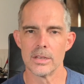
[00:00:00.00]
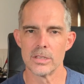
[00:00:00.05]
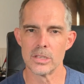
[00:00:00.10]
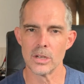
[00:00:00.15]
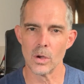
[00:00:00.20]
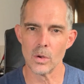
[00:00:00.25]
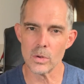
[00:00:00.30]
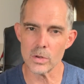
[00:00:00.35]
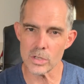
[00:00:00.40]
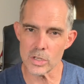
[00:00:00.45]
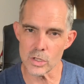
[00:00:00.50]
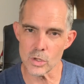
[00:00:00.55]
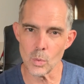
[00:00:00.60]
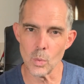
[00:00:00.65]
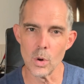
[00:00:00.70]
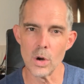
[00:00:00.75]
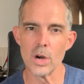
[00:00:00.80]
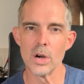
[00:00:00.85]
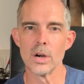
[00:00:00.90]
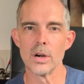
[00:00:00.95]
Don't
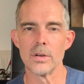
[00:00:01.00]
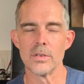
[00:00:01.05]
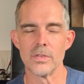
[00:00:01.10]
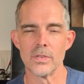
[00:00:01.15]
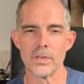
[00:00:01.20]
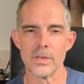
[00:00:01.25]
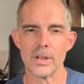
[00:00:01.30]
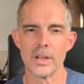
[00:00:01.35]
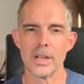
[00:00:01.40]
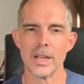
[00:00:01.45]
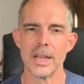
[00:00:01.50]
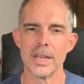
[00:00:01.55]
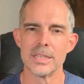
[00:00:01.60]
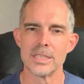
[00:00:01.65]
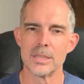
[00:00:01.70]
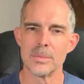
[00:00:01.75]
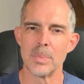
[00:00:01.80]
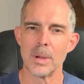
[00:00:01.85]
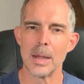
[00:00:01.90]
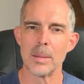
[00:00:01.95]
swerve,
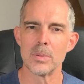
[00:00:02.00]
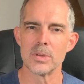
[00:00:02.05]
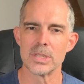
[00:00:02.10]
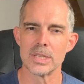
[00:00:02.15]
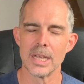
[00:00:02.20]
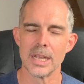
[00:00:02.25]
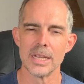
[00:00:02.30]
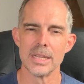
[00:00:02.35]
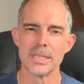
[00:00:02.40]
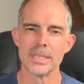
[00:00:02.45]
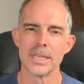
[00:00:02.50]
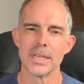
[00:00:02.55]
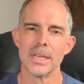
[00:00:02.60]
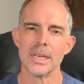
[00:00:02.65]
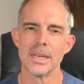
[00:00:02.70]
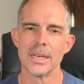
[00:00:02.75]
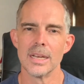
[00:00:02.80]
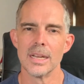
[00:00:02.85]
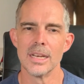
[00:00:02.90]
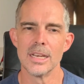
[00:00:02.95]
as the Bible says
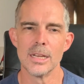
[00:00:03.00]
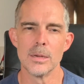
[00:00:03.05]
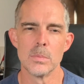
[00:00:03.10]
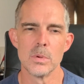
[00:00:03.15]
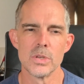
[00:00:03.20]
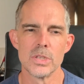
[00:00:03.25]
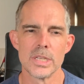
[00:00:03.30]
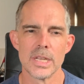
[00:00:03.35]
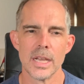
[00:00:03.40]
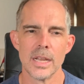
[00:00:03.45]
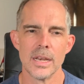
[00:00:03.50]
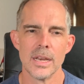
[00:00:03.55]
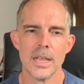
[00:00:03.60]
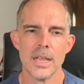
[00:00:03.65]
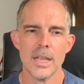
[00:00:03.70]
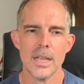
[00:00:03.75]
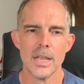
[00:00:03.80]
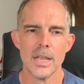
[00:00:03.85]
in Hebrews 10,